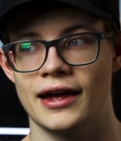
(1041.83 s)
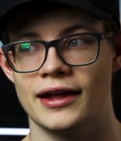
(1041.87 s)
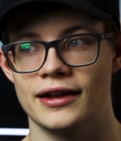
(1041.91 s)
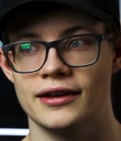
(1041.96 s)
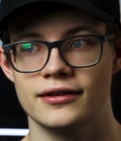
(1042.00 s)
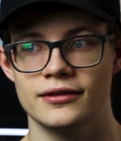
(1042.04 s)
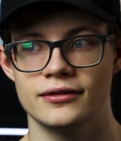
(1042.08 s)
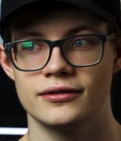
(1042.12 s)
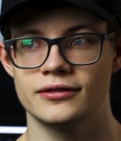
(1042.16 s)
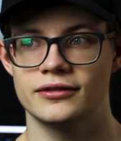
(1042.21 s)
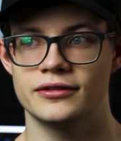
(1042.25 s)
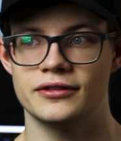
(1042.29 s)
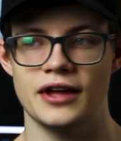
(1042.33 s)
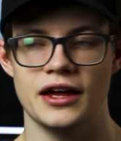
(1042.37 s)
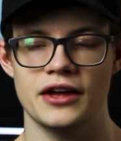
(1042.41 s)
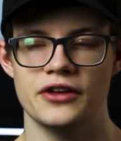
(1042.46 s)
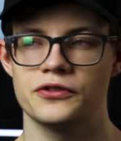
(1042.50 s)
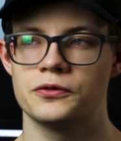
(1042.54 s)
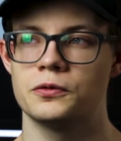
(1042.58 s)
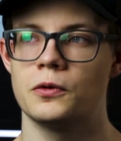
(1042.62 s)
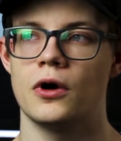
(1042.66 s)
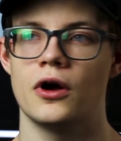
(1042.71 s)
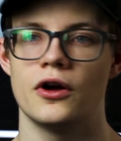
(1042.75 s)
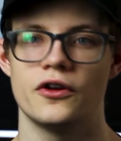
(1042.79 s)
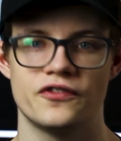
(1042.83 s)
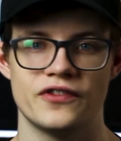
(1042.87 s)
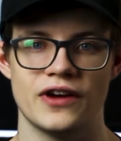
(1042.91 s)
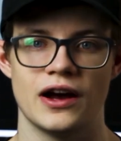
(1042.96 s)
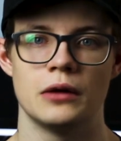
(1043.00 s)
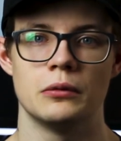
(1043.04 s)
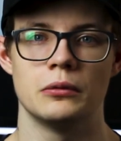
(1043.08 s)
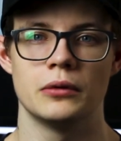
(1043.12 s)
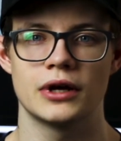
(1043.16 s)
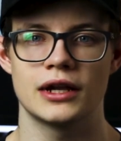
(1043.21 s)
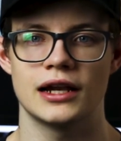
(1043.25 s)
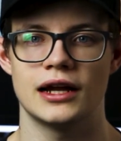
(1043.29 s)
and that's what I
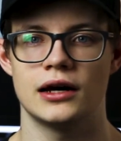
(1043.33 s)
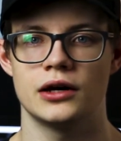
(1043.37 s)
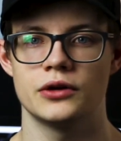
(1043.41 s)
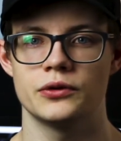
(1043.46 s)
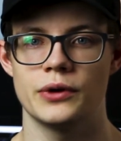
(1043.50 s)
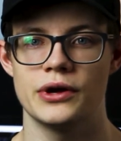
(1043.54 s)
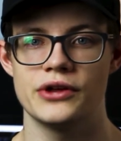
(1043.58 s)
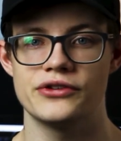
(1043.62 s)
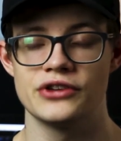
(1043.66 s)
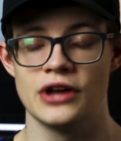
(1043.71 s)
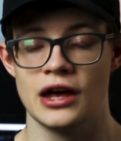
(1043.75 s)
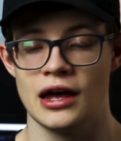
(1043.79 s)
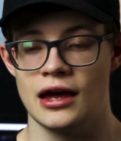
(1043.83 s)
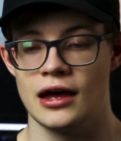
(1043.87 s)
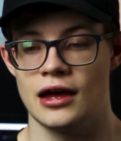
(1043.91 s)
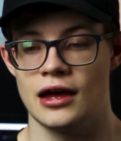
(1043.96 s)
found with Cloudways.